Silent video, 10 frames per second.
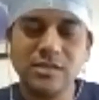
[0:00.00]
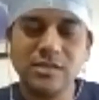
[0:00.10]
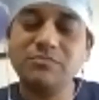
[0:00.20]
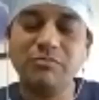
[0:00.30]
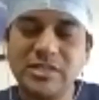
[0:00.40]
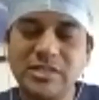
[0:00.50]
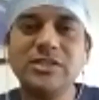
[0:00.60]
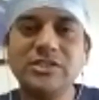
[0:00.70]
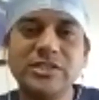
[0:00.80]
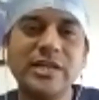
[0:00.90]
in
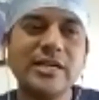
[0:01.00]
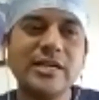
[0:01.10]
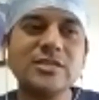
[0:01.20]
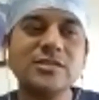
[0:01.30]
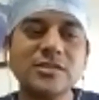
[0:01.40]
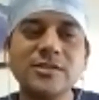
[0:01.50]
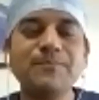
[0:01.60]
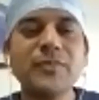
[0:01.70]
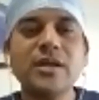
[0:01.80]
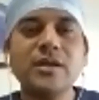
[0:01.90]
basically GI cancers, is
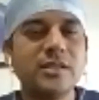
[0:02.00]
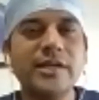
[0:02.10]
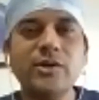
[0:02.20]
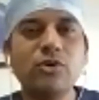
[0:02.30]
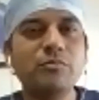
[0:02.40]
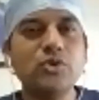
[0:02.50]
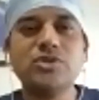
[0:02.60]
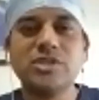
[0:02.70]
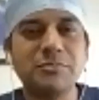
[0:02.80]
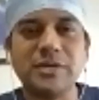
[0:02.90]
they don't
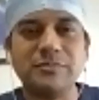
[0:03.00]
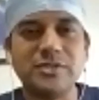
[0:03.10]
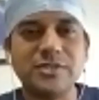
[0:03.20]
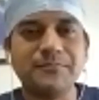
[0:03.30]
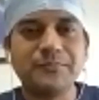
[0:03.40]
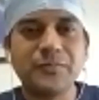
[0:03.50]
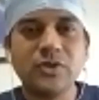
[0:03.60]
produce symptoms.